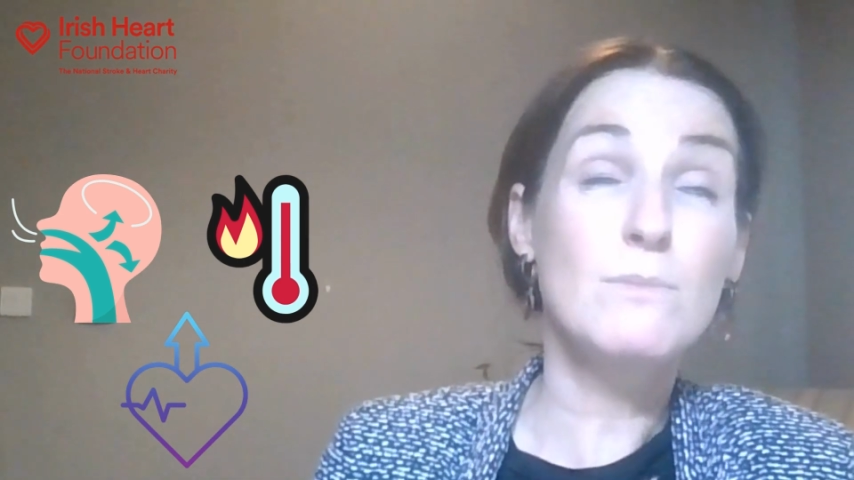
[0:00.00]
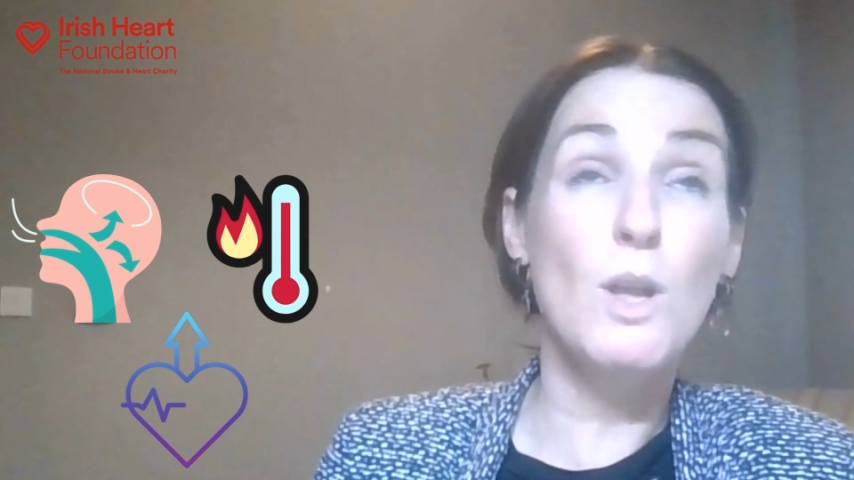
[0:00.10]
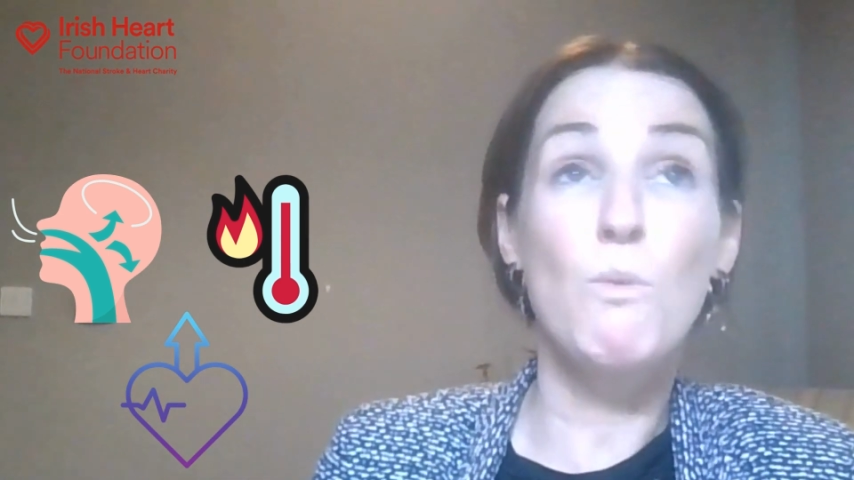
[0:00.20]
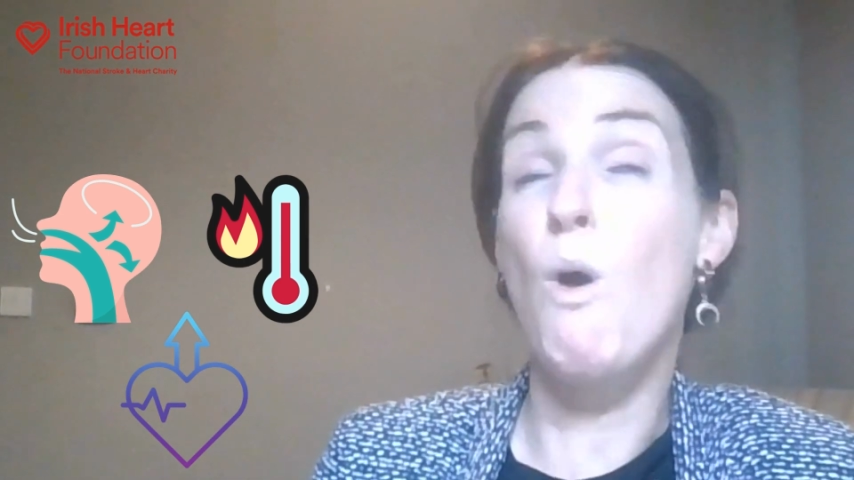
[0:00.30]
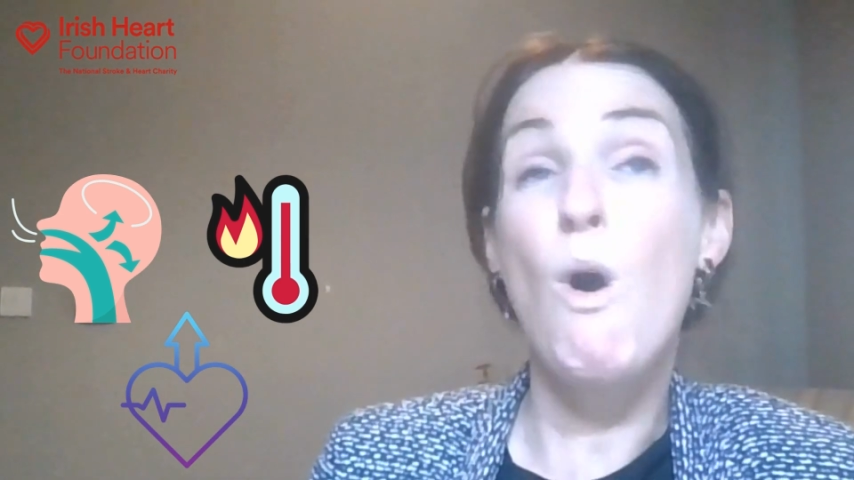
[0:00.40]

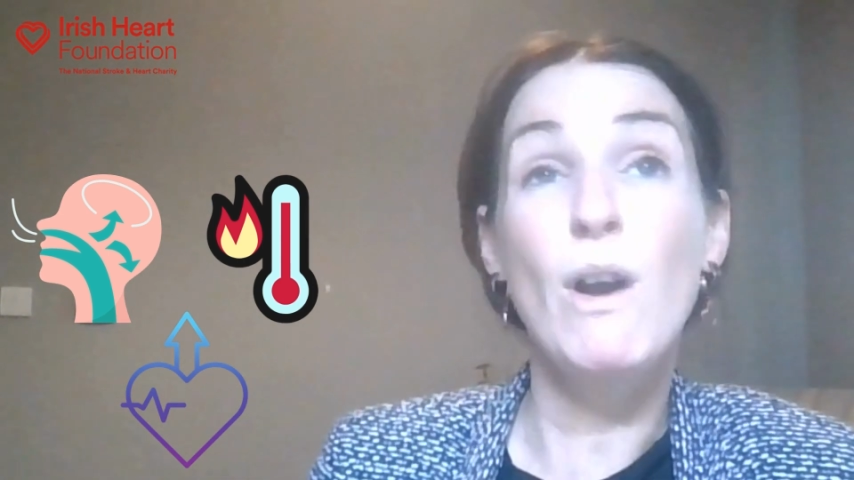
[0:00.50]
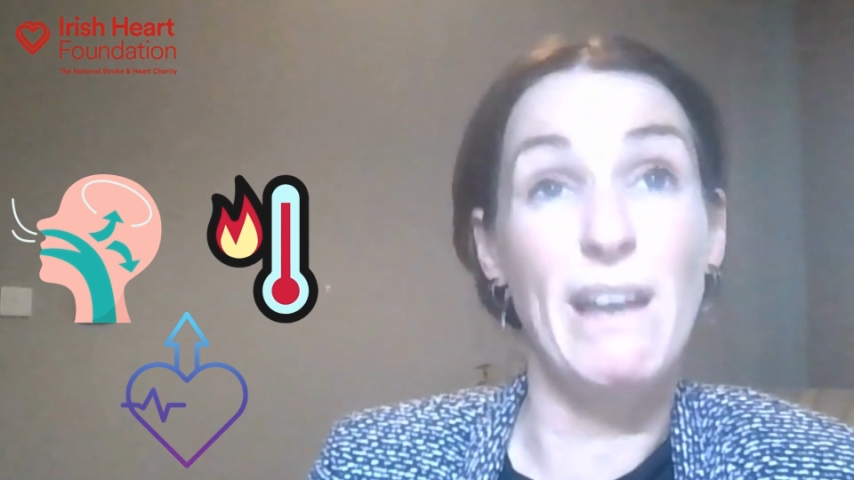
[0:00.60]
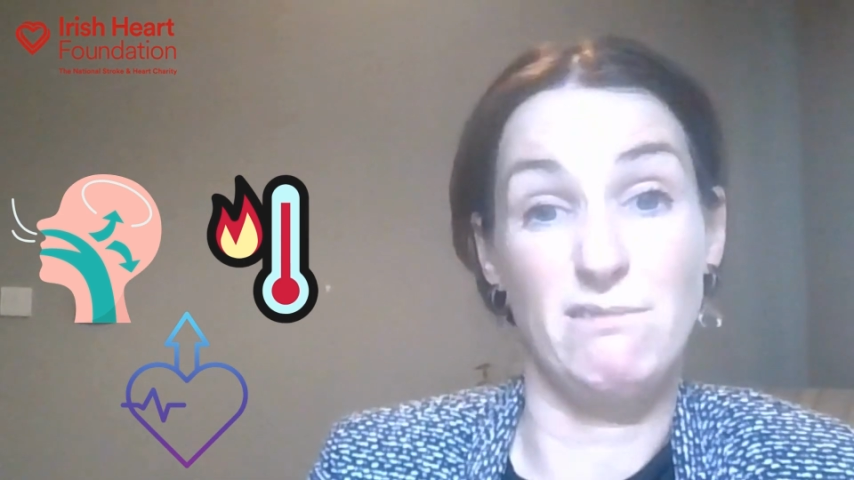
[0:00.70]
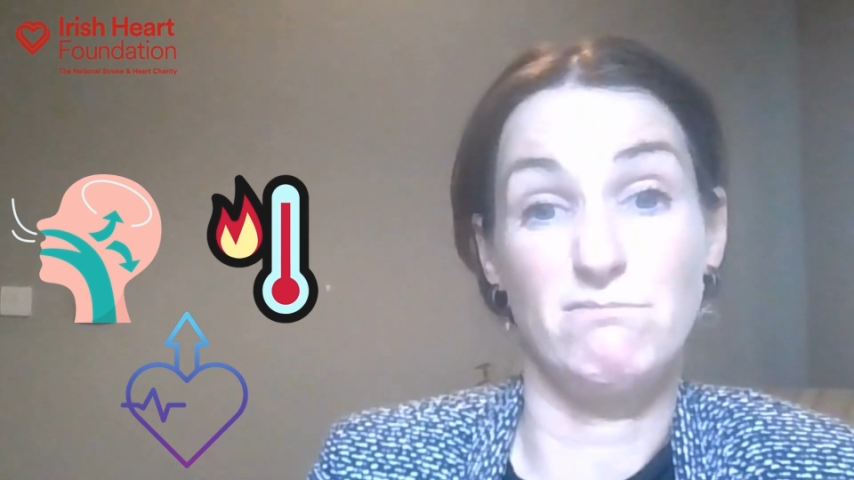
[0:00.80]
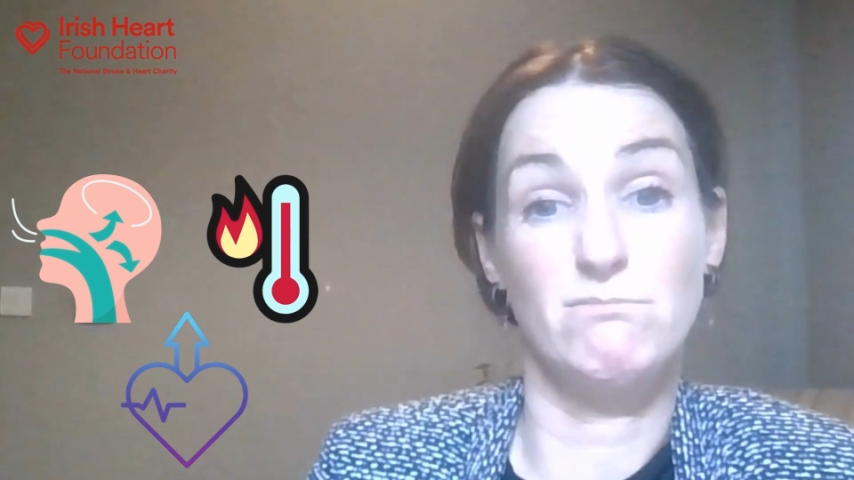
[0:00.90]
walking
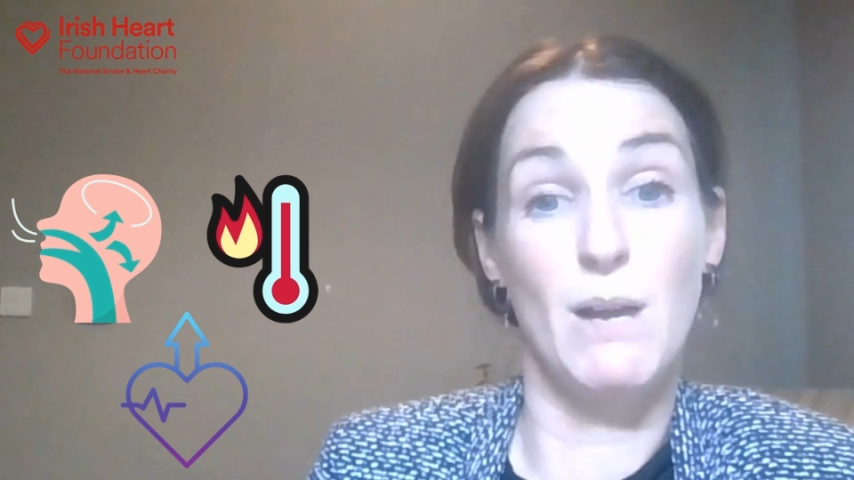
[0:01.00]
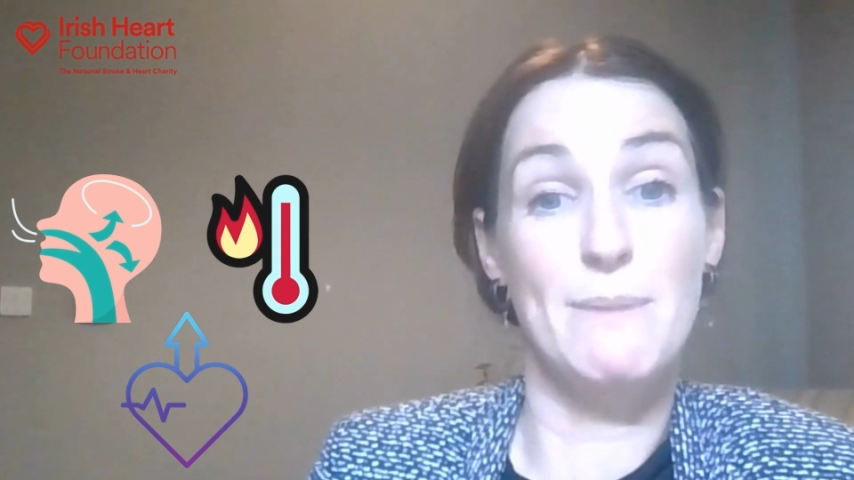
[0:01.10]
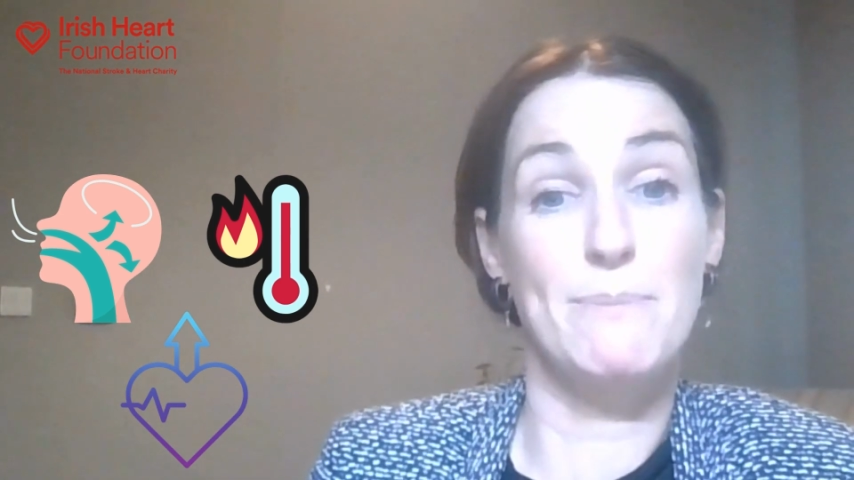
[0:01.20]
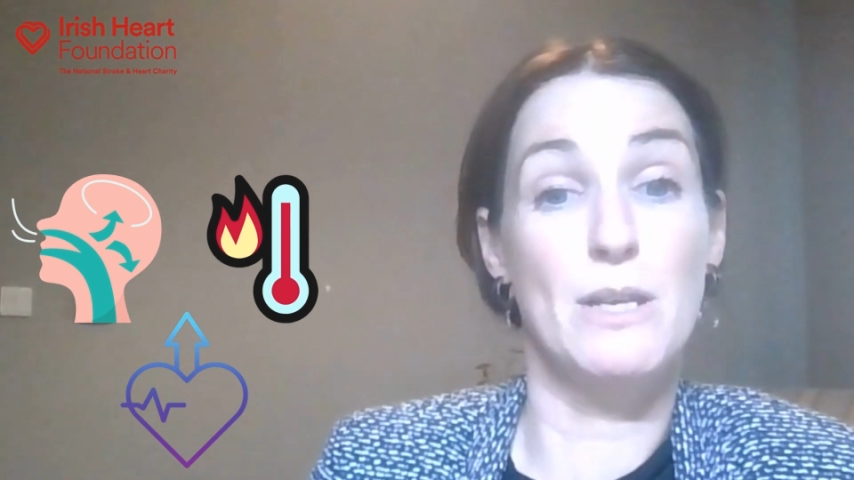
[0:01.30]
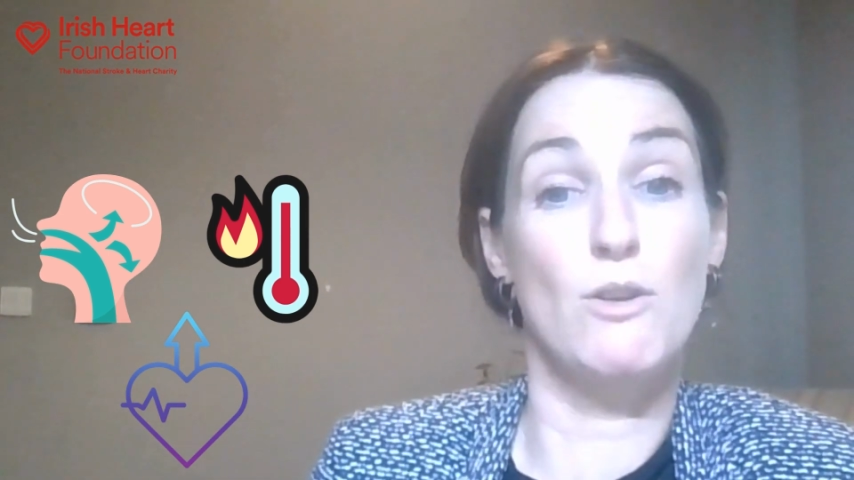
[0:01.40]

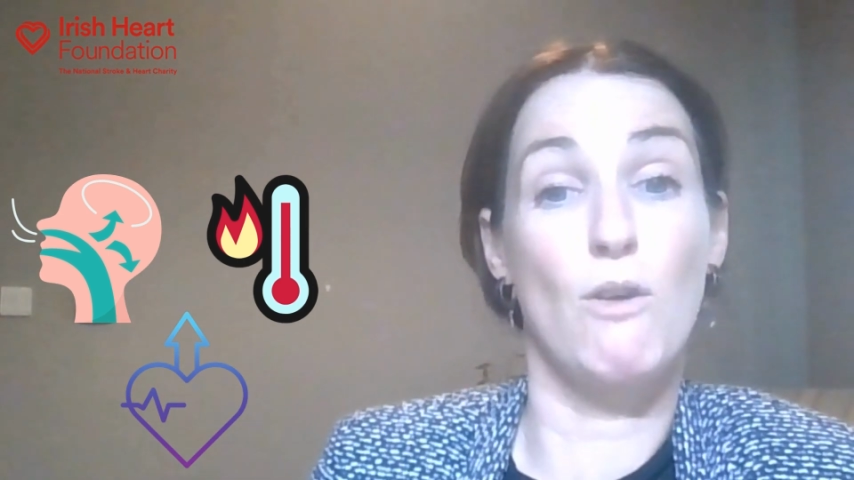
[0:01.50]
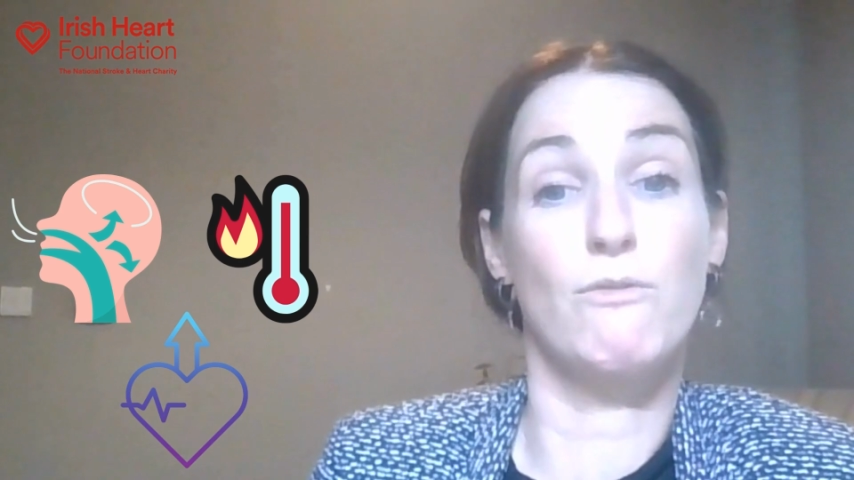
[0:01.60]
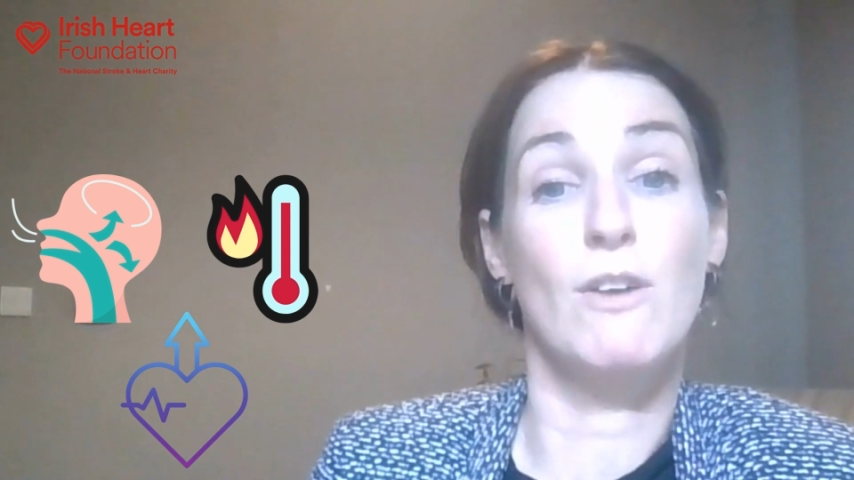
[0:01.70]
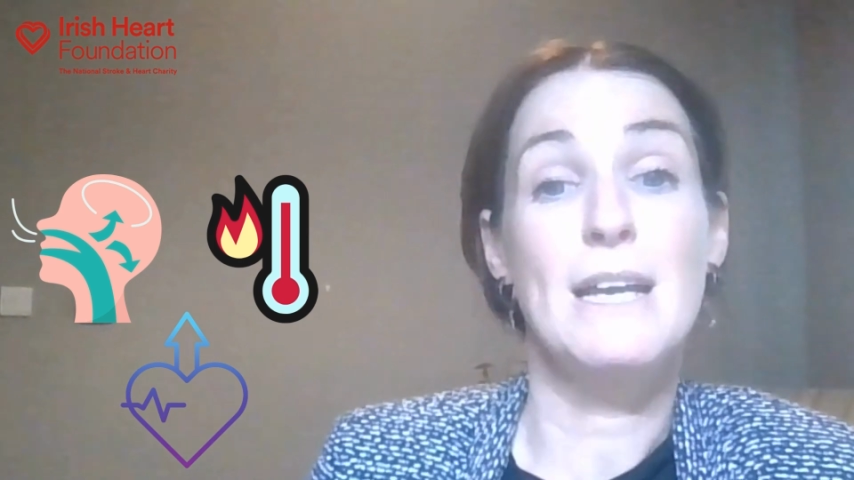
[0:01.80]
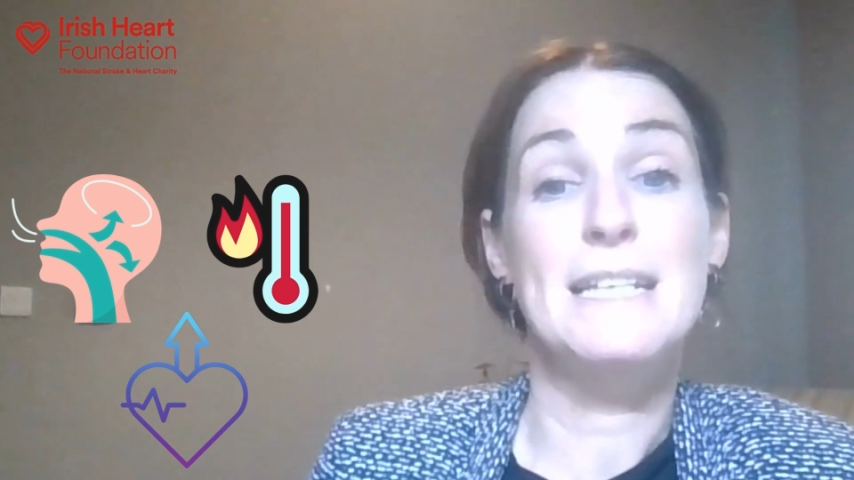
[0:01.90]
might be enough